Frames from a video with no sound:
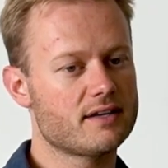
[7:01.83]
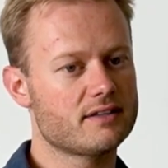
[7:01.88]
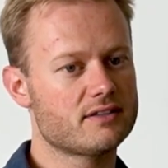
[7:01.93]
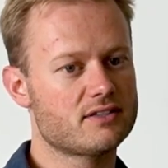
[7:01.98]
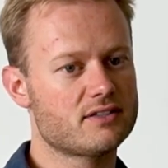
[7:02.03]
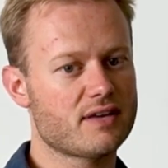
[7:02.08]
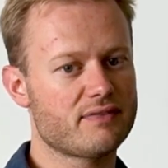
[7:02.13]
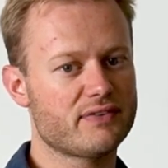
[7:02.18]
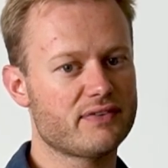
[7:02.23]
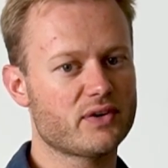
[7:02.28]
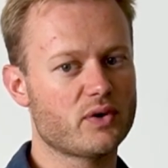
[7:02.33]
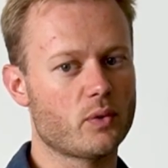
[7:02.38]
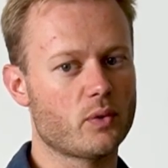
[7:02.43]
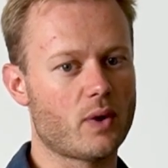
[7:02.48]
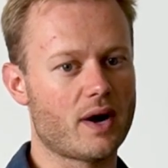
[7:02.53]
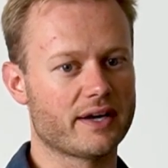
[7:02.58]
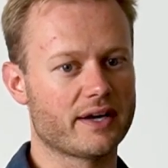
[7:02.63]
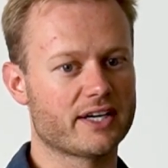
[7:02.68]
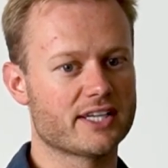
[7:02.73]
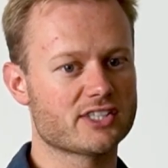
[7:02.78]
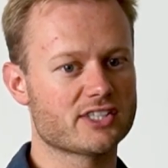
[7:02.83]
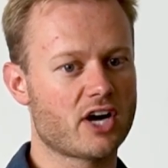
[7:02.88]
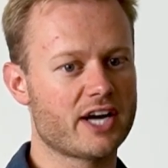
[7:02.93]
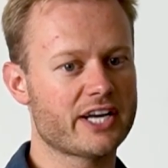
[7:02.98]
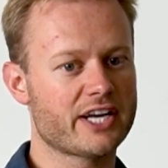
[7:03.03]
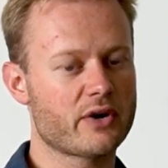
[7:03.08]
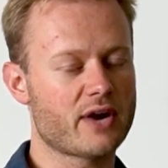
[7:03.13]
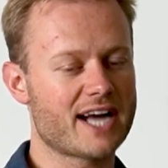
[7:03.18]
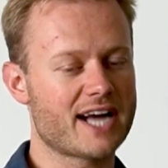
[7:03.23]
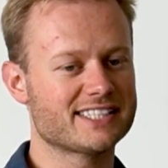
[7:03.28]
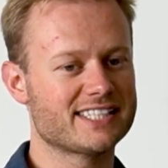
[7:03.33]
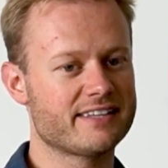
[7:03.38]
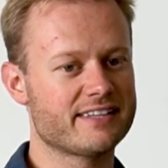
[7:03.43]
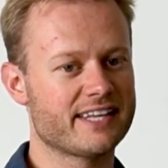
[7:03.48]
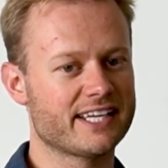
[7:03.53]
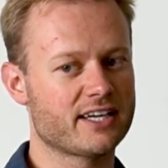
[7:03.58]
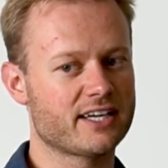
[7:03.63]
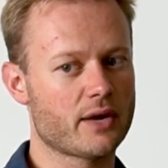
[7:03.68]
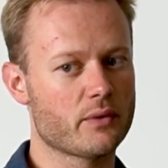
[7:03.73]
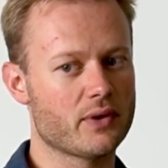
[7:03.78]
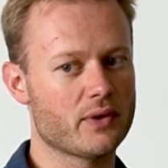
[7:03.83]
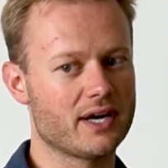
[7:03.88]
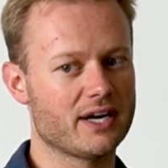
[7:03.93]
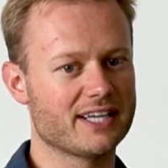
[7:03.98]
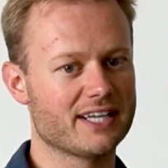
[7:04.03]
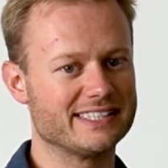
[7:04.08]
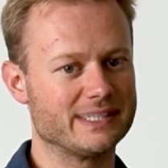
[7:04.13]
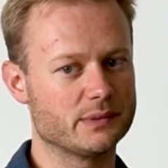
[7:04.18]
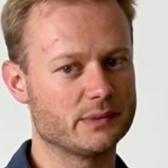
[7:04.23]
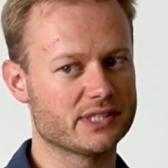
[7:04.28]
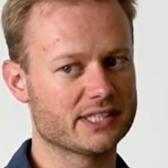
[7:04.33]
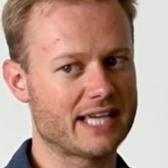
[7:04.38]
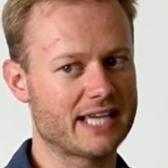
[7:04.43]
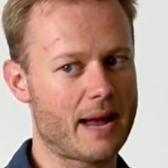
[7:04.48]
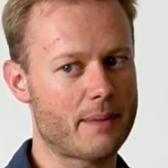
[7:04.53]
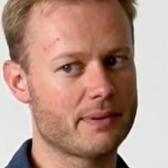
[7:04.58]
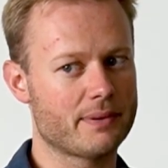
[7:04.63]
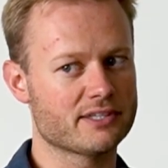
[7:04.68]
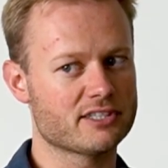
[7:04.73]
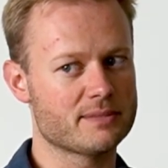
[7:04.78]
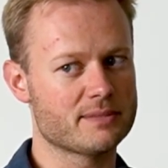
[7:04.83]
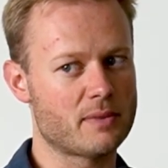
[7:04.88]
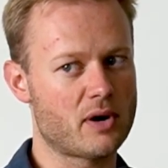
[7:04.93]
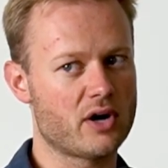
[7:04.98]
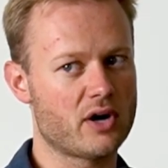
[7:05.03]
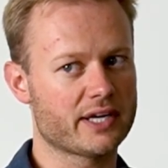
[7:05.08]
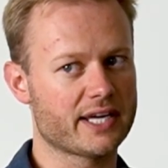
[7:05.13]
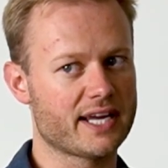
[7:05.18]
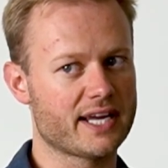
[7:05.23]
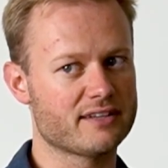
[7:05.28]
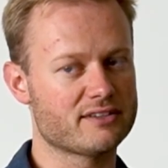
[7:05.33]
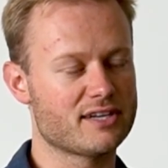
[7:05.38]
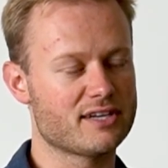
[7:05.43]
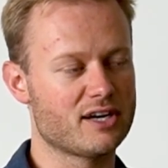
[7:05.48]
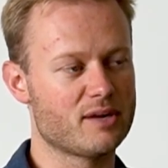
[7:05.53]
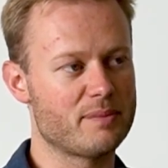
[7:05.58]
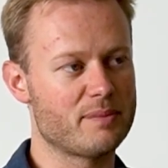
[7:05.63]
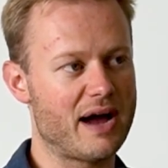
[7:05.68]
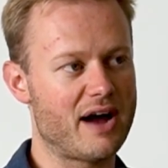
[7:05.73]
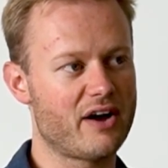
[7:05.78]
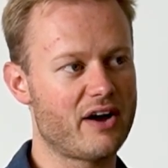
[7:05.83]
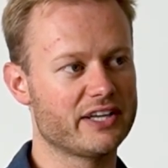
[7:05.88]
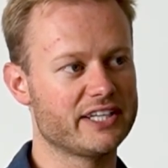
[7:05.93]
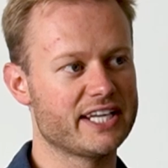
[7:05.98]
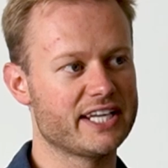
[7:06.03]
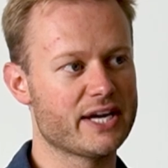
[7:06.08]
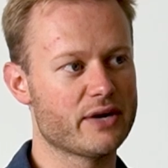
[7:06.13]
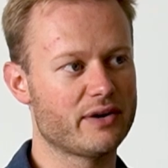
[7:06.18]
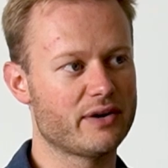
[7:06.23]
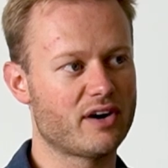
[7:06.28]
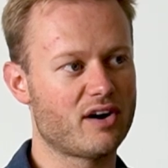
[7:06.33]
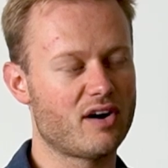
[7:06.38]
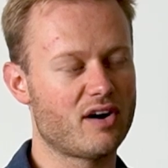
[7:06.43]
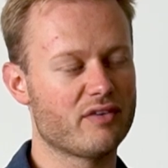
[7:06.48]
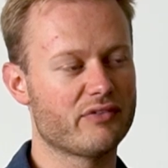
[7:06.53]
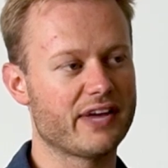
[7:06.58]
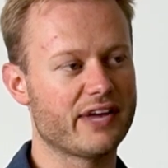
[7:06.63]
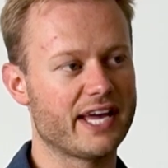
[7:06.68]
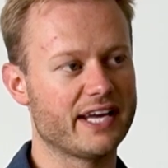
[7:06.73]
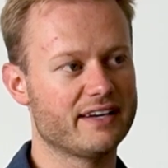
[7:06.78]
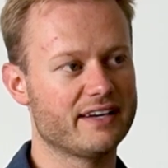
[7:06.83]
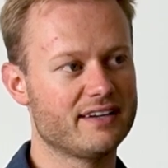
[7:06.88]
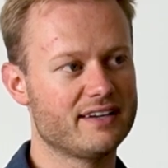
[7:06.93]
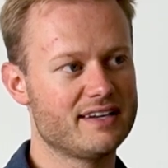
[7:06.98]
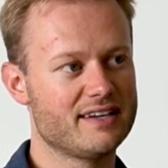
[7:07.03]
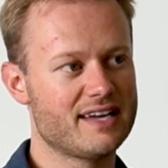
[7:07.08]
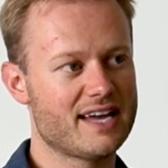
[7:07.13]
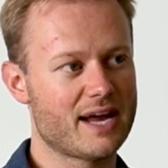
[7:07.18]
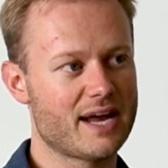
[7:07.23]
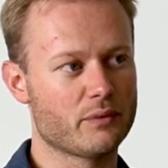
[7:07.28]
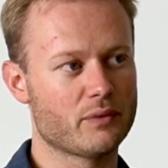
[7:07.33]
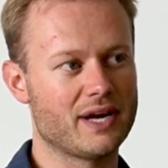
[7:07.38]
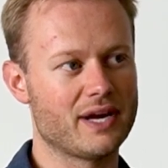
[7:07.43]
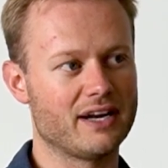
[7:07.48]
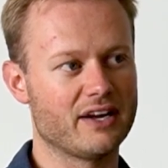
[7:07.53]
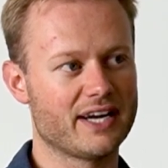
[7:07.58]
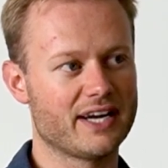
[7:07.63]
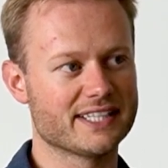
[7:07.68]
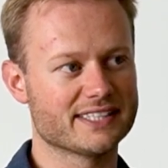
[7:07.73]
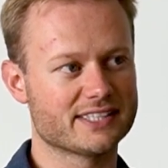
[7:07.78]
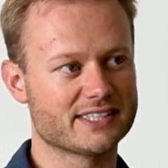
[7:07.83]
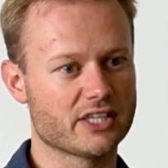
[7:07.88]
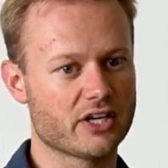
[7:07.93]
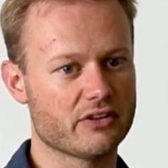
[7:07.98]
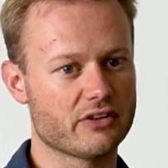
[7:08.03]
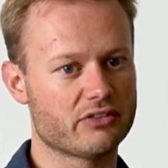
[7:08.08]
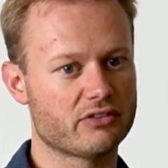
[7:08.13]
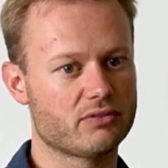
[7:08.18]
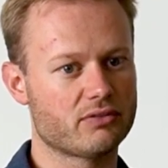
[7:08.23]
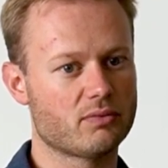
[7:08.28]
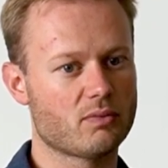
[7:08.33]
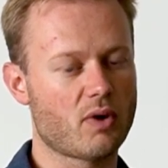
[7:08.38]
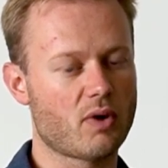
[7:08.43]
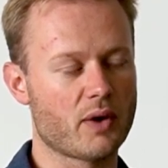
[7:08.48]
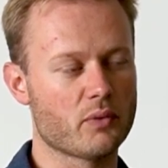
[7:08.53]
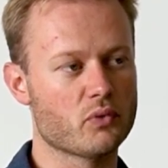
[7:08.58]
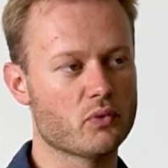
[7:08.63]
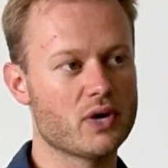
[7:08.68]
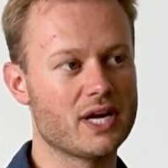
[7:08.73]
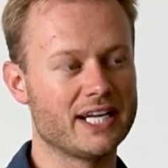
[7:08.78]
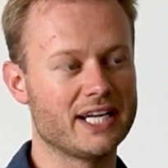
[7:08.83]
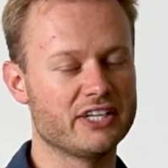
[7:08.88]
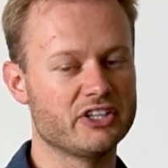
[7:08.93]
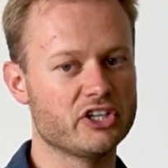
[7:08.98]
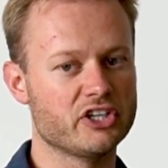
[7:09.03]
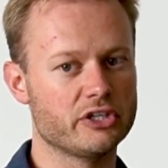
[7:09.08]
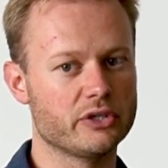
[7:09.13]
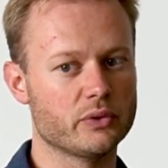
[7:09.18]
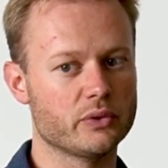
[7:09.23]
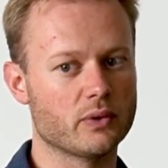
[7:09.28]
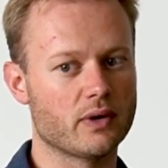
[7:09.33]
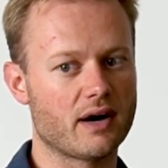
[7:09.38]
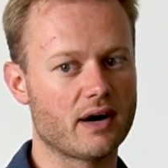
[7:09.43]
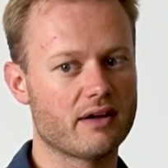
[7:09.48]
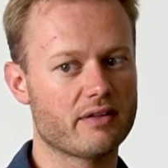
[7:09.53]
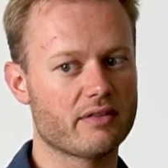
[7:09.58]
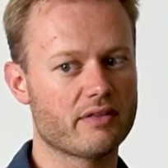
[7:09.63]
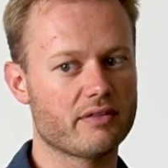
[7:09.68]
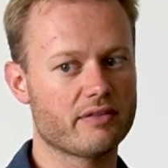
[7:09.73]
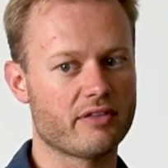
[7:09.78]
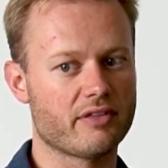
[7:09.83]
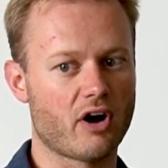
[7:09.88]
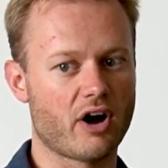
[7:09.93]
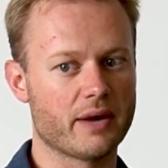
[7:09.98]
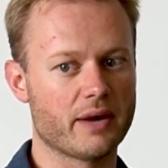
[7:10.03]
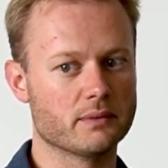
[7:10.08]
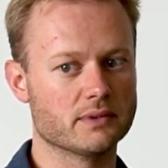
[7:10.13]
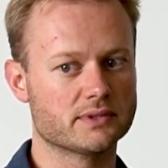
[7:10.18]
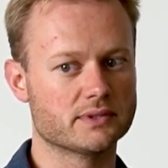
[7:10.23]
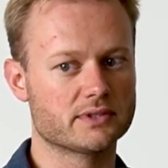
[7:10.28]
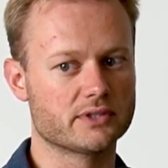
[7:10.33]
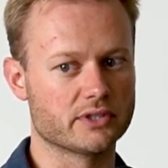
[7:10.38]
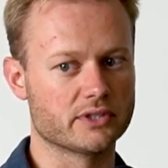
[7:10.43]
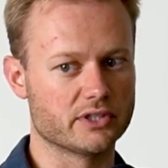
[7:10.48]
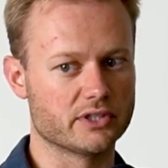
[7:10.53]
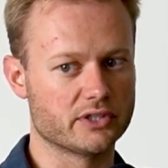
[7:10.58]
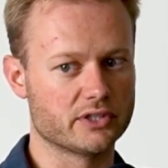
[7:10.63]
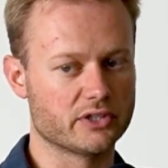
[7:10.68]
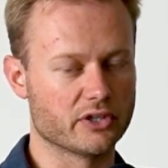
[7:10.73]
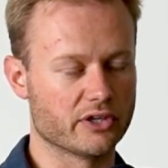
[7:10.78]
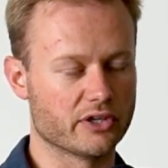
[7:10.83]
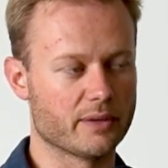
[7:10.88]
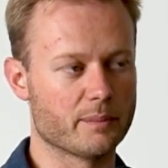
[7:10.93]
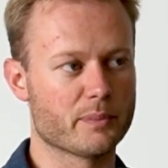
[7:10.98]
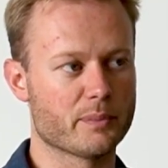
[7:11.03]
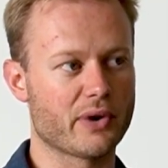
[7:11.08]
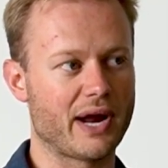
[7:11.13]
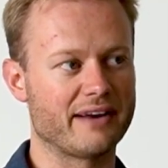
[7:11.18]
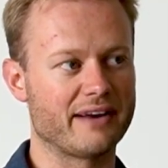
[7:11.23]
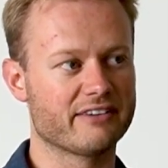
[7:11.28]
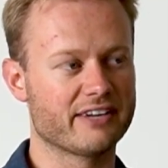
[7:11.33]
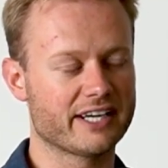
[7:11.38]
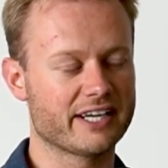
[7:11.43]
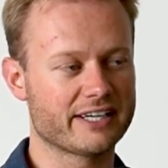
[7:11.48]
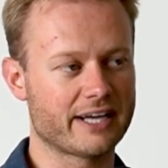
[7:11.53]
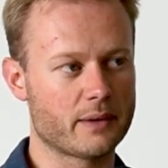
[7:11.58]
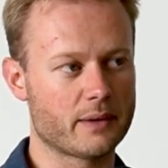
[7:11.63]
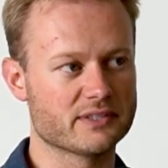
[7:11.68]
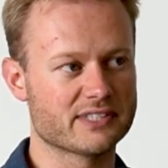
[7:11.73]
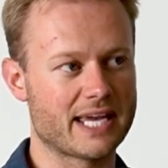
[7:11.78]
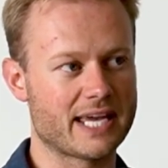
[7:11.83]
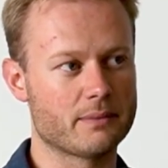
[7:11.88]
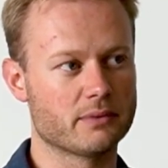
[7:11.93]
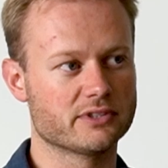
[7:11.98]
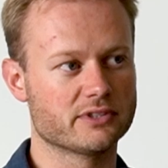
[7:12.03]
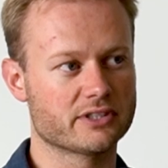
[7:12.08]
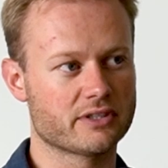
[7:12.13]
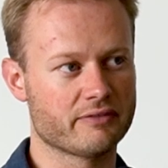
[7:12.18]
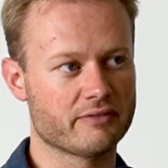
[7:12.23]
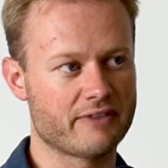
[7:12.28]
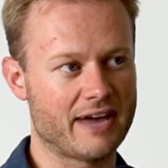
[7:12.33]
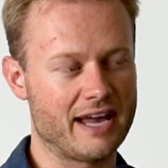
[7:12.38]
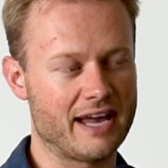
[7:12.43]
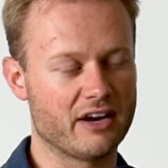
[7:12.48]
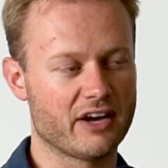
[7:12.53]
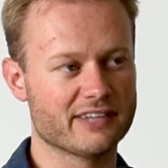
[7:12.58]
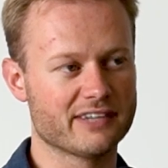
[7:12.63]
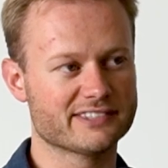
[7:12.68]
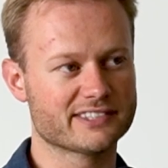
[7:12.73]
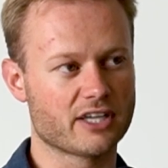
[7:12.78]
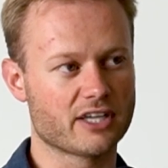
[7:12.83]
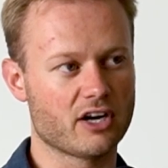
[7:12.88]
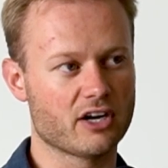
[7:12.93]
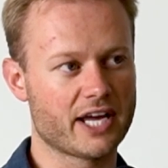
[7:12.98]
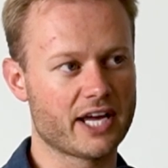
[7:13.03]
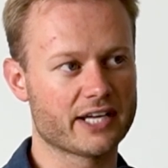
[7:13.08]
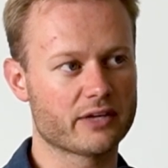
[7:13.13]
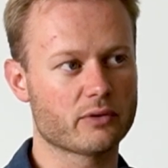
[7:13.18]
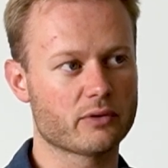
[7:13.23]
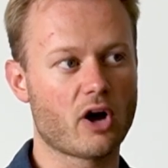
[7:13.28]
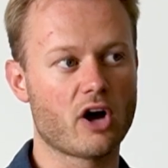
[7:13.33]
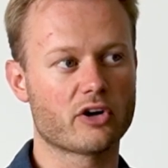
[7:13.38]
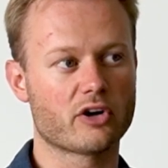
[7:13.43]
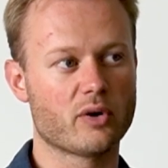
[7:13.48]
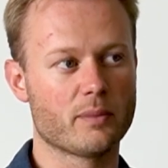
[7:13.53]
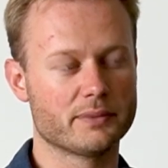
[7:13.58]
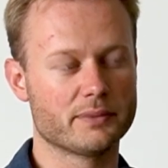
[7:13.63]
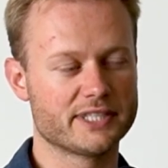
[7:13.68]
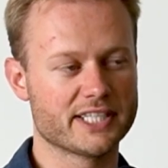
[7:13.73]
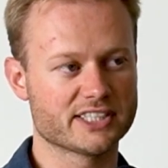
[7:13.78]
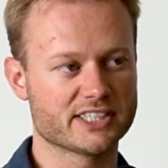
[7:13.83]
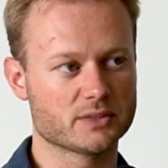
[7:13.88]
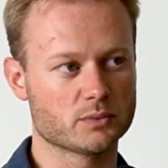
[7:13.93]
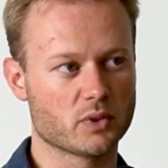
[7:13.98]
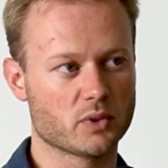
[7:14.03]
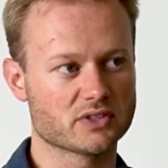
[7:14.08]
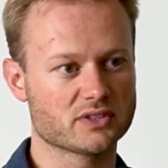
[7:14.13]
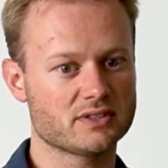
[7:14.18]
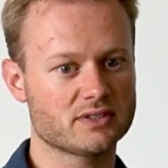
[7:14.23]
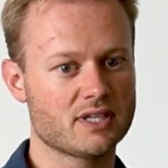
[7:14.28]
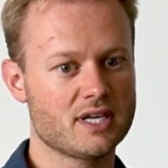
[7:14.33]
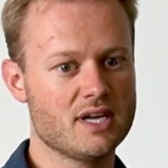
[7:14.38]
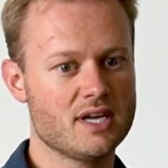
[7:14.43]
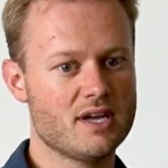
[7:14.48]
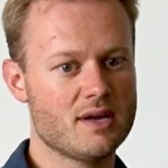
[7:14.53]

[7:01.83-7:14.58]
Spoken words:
Difficult one, because I don't actually think I realised there was a gap into the market until about a year and a half in, and realised that I really knew that I was good at branding and I was able to convey a lifestyle like our competition wasn't,